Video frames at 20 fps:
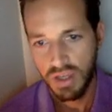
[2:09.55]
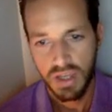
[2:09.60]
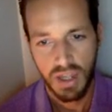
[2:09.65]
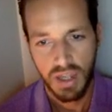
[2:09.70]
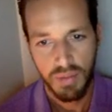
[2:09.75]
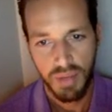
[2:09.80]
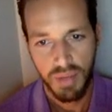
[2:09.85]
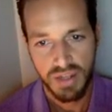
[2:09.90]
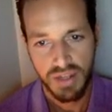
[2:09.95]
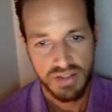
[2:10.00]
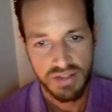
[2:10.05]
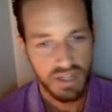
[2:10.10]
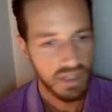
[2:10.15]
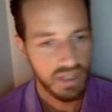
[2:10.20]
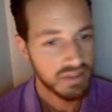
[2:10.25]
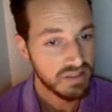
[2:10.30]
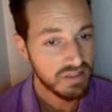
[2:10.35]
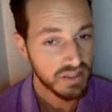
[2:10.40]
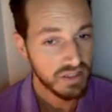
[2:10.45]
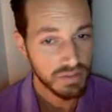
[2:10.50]
It might take
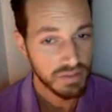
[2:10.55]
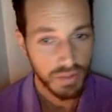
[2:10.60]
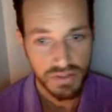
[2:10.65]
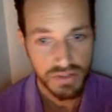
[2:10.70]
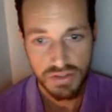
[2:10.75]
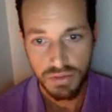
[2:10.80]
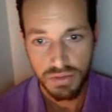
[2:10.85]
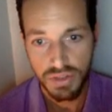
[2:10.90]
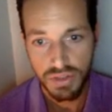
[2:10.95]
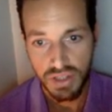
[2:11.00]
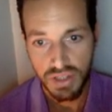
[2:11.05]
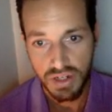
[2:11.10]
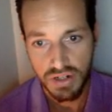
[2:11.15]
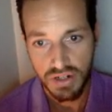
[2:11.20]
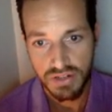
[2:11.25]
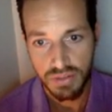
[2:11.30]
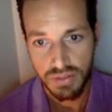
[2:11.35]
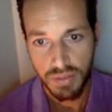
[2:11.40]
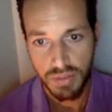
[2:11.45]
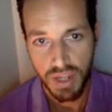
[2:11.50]
six months to a year
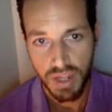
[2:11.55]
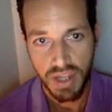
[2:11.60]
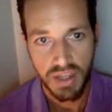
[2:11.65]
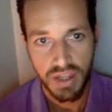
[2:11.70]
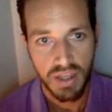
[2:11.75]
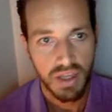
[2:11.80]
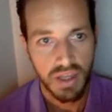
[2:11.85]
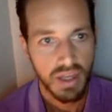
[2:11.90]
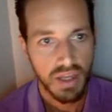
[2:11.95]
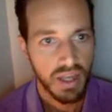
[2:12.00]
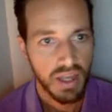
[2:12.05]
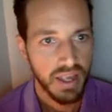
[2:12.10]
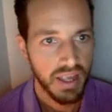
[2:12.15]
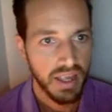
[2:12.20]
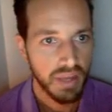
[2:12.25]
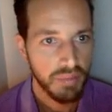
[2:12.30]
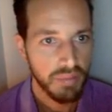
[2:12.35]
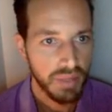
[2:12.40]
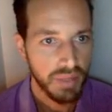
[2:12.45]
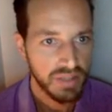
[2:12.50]
to make,
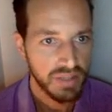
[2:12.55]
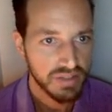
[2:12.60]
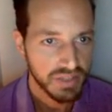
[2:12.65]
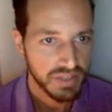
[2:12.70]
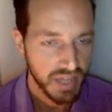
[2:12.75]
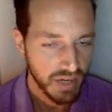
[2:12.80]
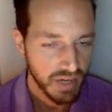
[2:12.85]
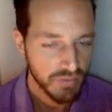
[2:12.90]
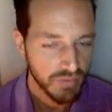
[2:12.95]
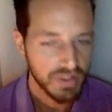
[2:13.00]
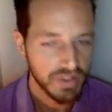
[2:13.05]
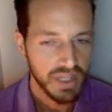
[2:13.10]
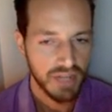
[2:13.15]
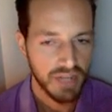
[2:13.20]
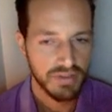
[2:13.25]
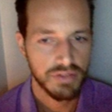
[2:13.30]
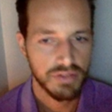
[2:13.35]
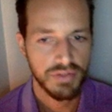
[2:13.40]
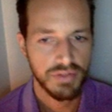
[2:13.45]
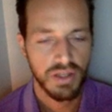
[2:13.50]
and basically every day
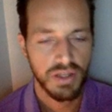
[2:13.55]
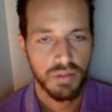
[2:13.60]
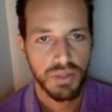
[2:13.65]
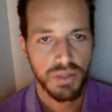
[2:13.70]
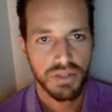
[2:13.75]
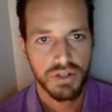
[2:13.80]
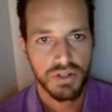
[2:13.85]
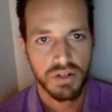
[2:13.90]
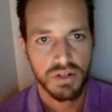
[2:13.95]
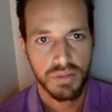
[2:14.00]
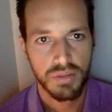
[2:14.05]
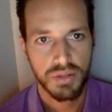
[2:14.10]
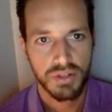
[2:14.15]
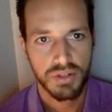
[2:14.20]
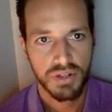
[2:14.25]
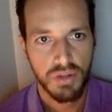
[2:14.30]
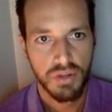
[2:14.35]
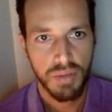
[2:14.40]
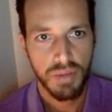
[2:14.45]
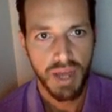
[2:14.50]
of the development, you're going to be able to
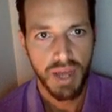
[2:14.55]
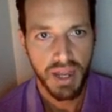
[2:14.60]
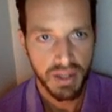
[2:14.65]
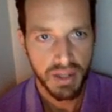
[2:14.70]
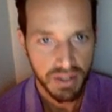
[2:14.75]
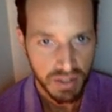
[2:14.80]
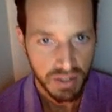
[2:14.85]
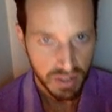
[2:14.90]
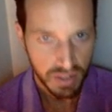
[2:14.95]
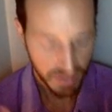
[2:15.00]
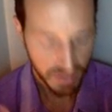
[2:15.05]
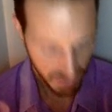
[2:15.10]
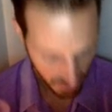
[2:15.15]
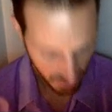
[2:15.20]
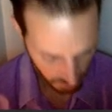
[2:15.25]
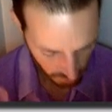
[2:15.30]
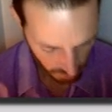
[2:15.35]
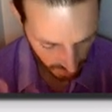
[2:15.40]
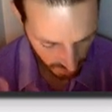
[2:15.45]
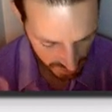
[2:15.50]
go back
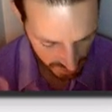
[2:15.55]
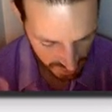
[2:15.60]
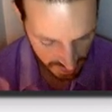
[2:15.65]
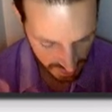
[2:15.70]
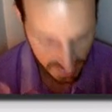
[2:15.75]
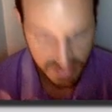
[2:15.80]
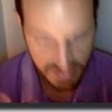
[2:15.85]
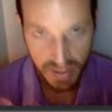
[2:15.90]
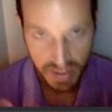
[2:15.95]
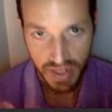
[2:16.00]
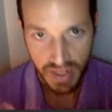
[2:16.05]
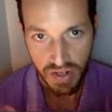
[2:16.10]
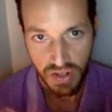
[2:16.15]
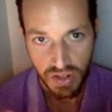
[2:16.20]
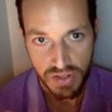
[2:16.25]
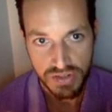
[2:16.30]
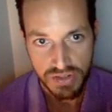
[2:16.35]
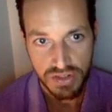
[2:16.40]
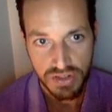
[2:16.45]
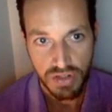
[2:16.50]
and watch this. And
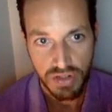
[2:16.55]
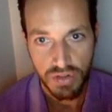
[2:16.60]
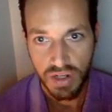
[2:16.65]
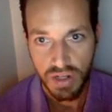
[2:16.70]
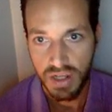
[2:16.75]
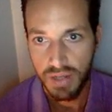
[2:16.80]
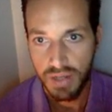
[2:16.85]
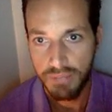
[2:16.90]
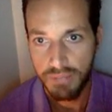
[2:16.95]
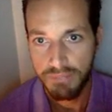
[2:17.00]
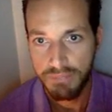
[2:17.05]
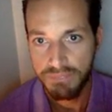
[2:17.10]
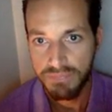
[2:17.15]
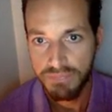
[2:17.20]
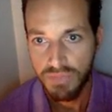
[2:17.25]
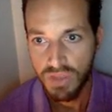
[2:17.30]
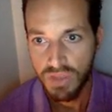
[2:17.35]
also, um,